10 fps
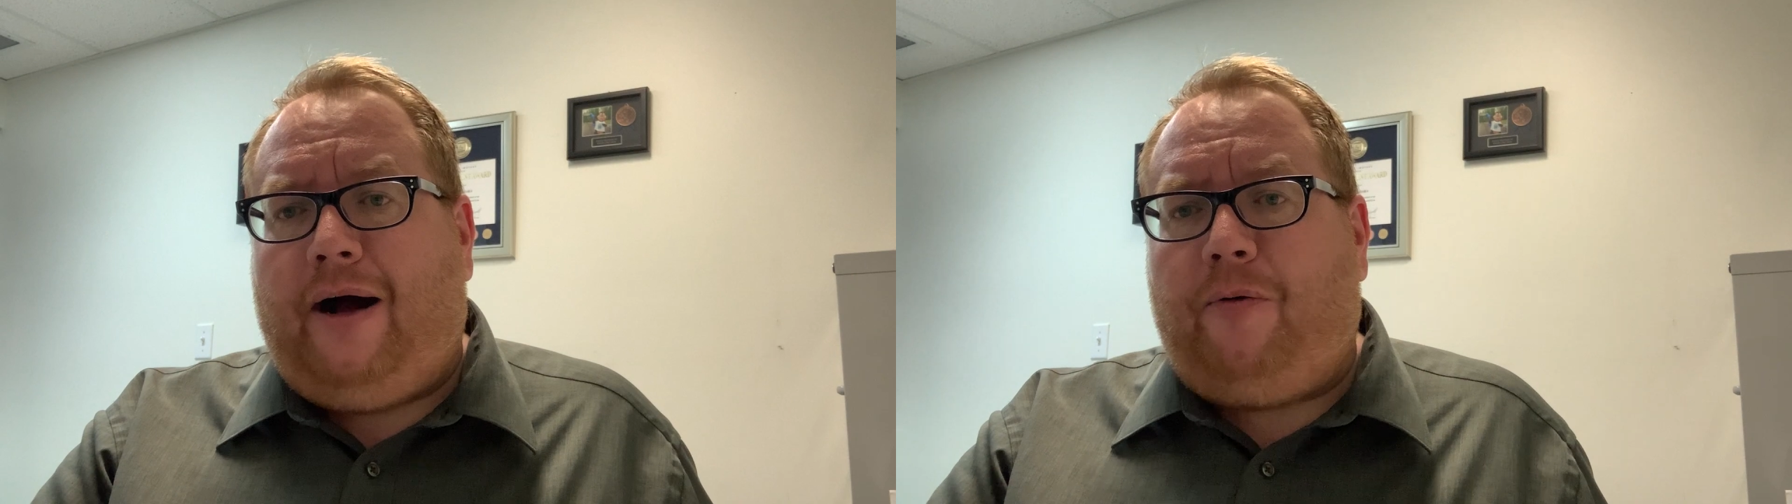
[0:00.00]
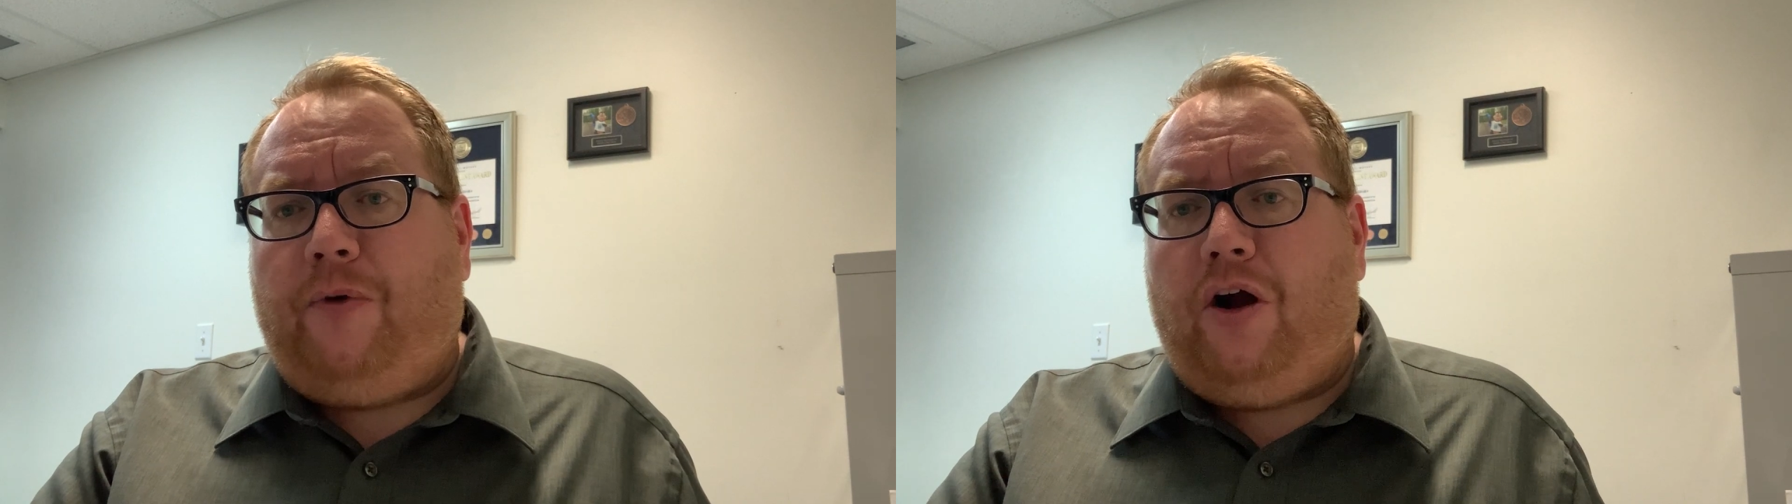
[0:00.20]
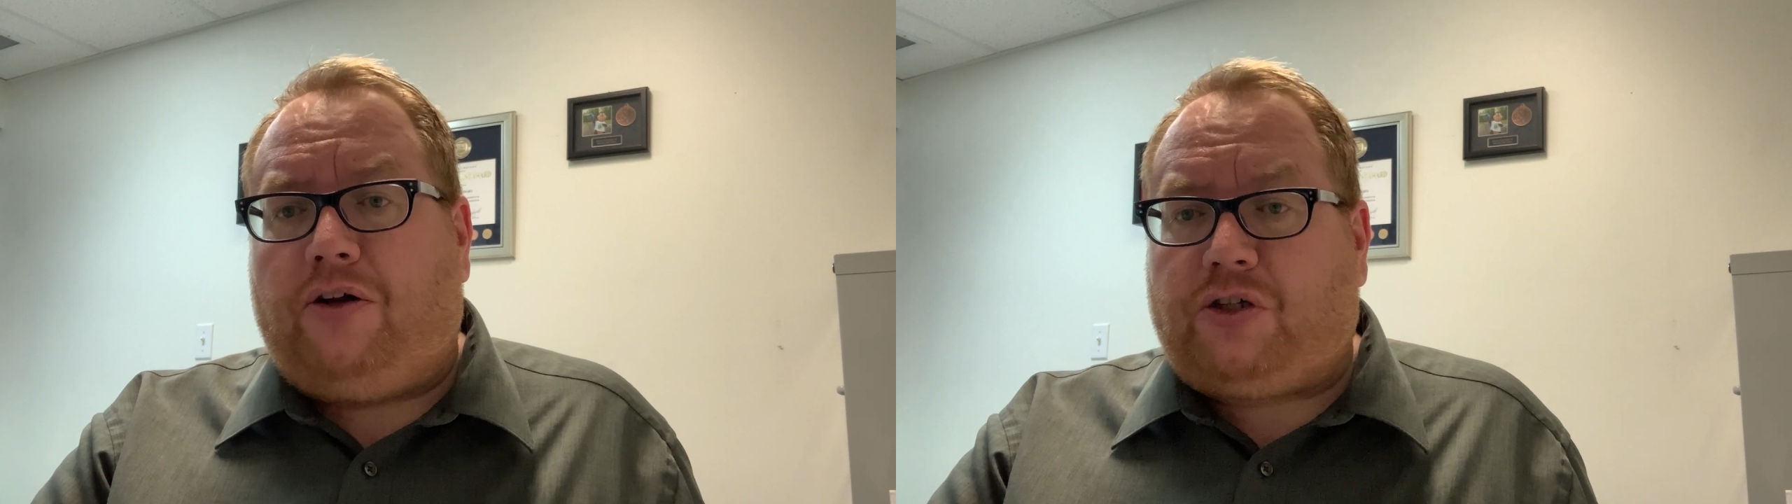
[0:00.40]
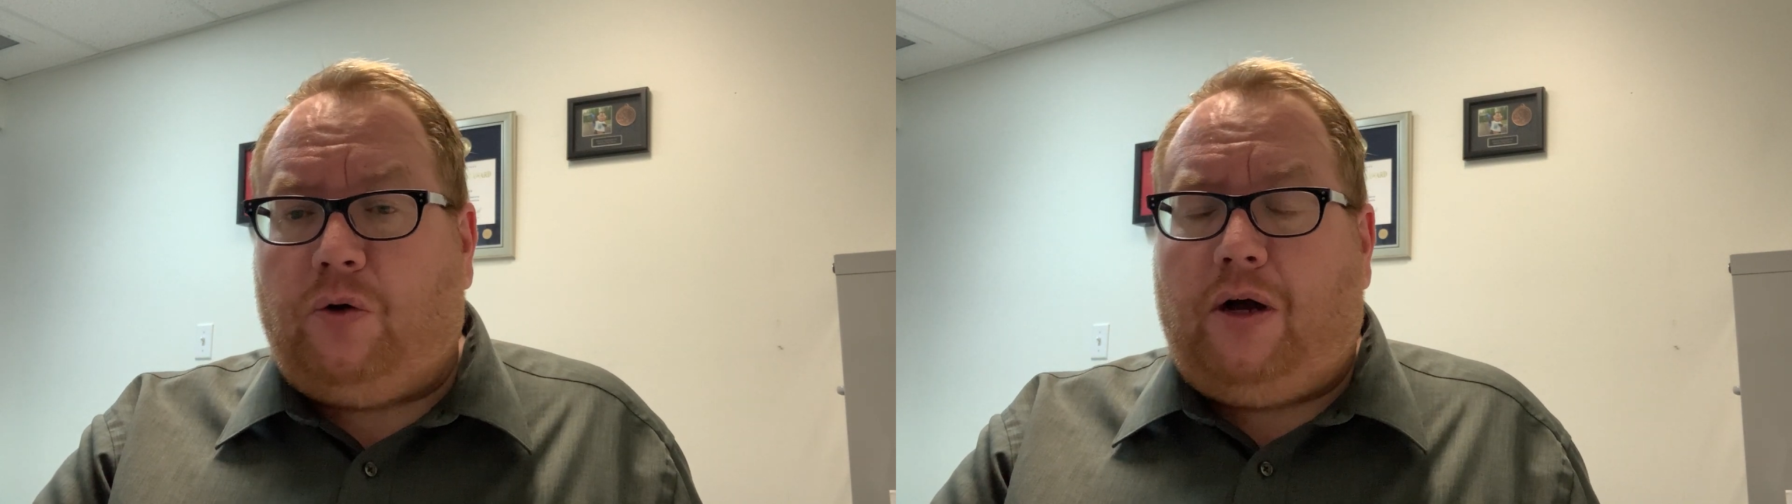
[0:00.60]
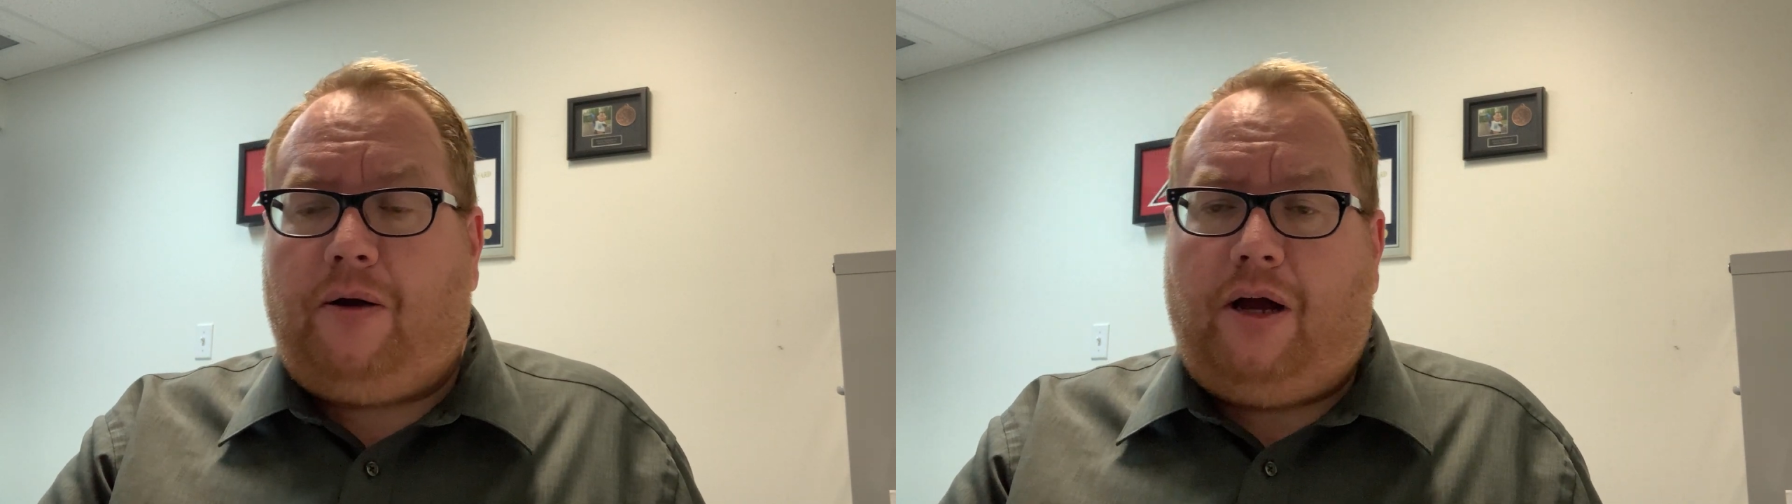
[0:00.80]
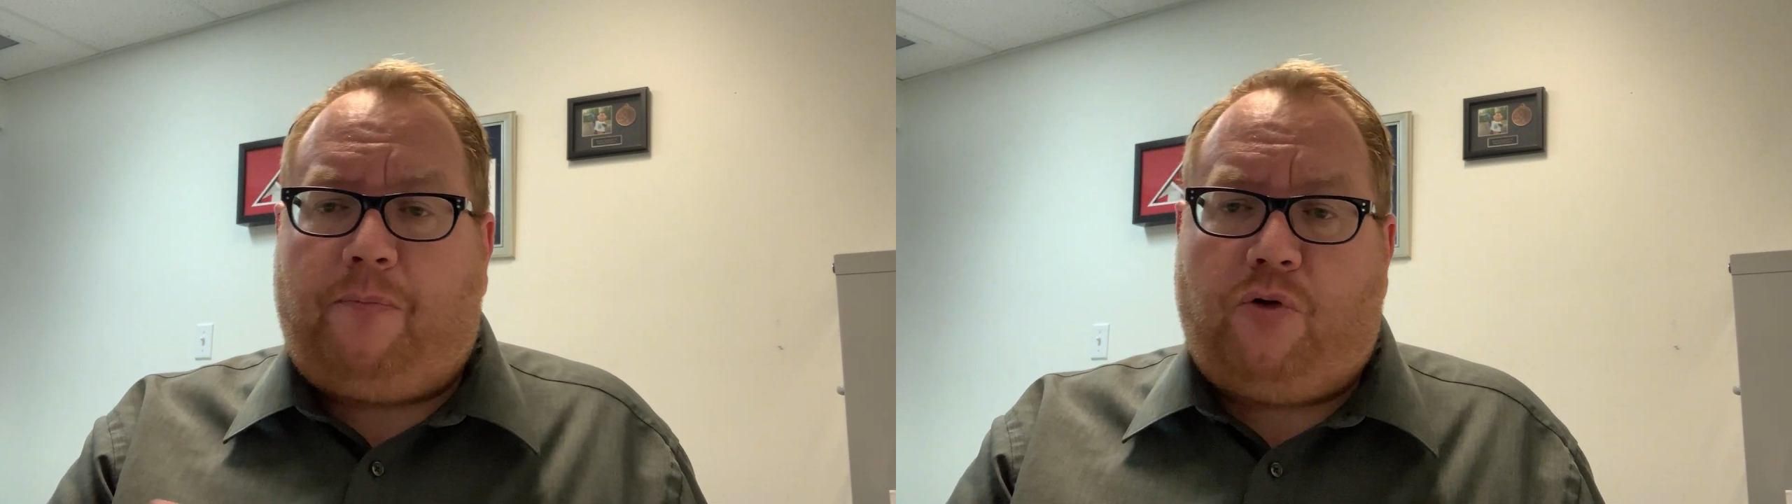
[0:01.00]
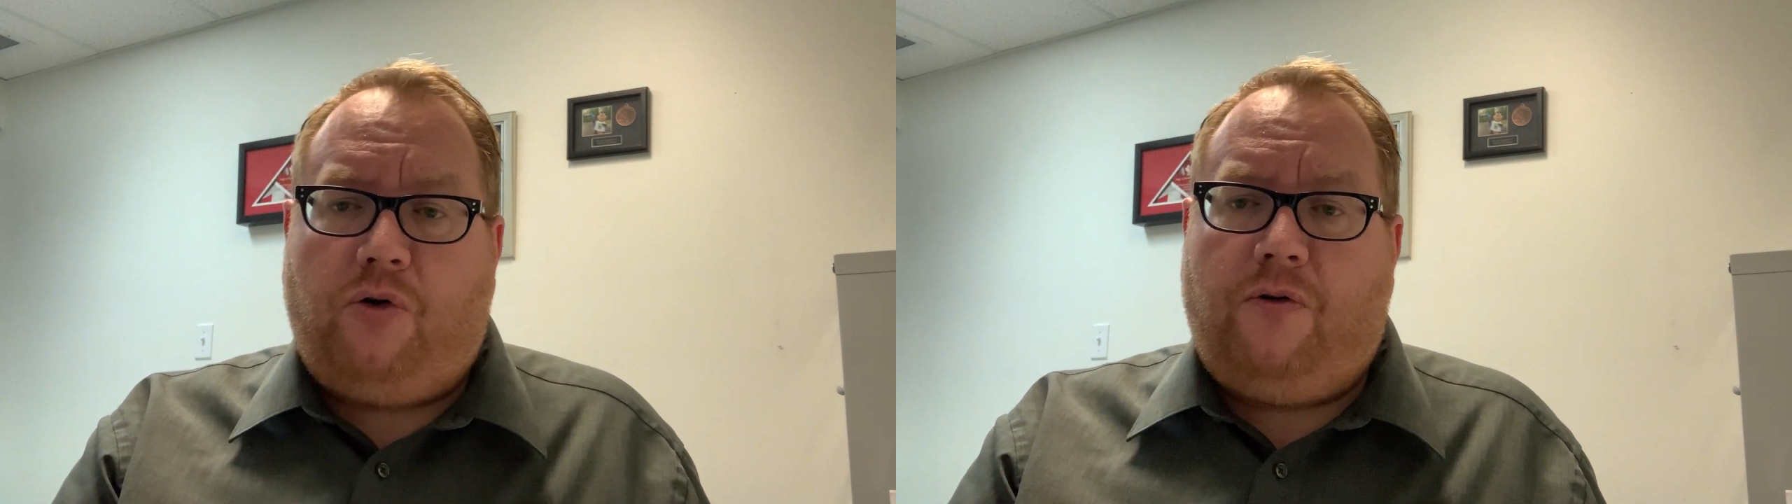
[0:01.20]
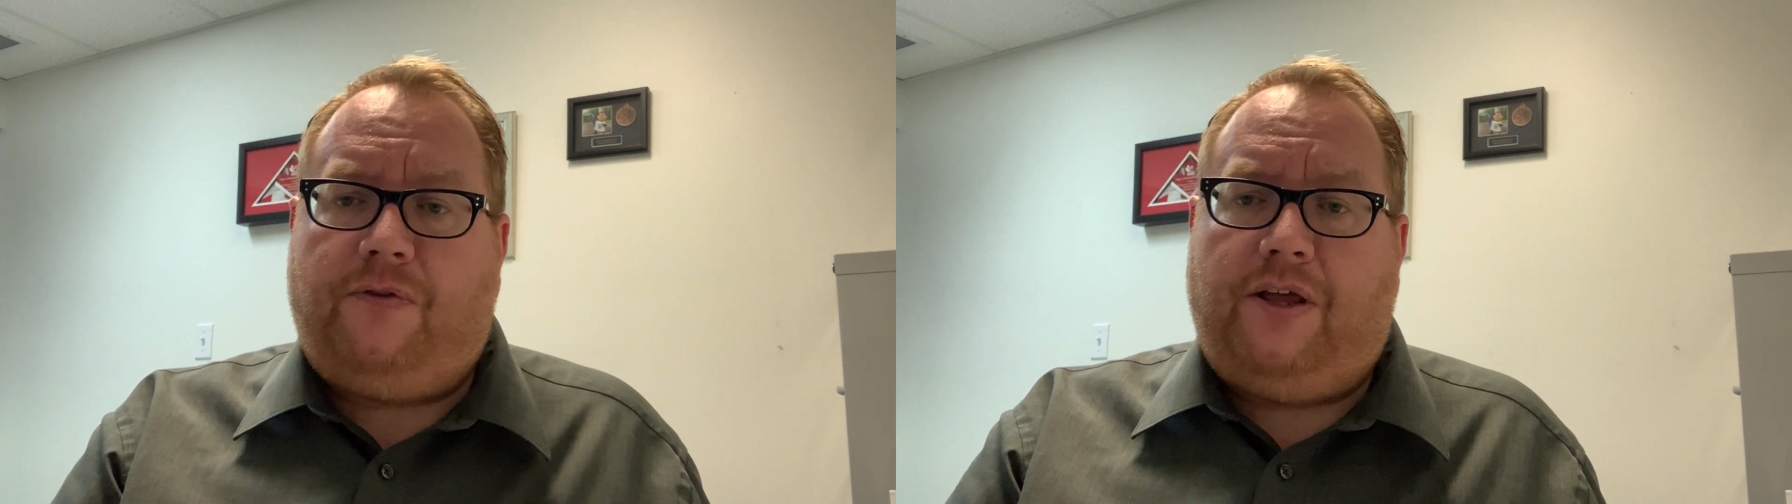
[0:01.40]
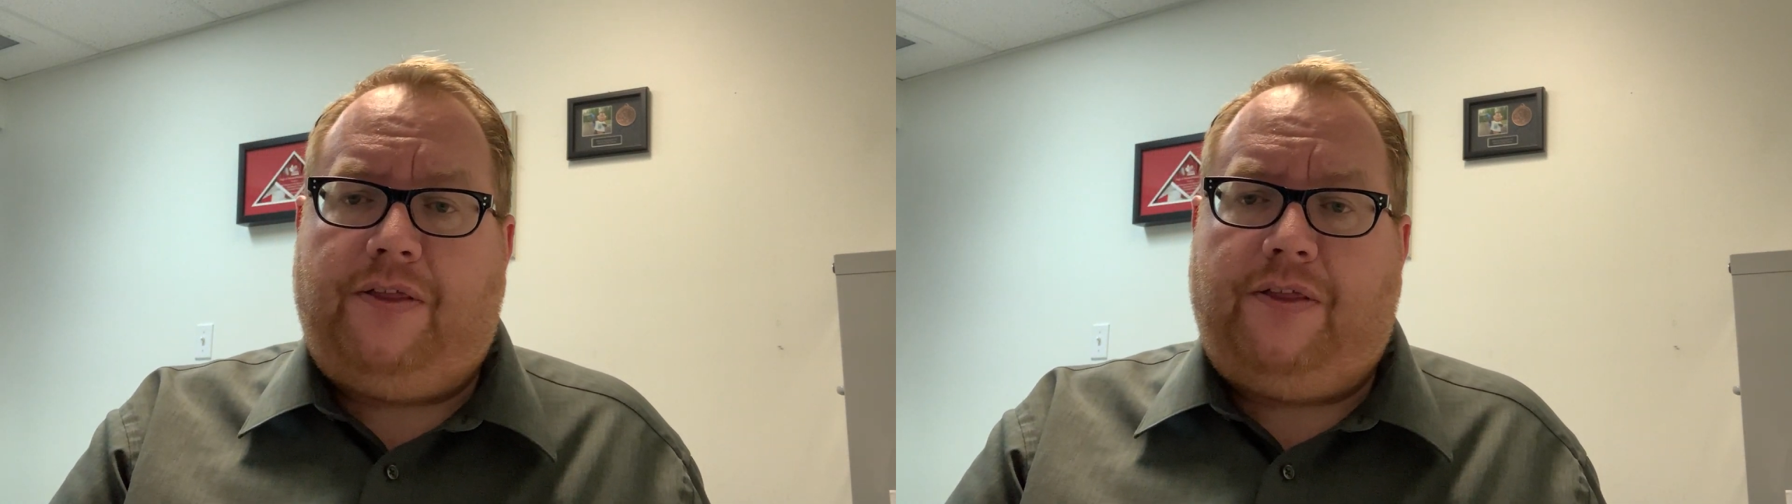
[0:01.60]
We also approved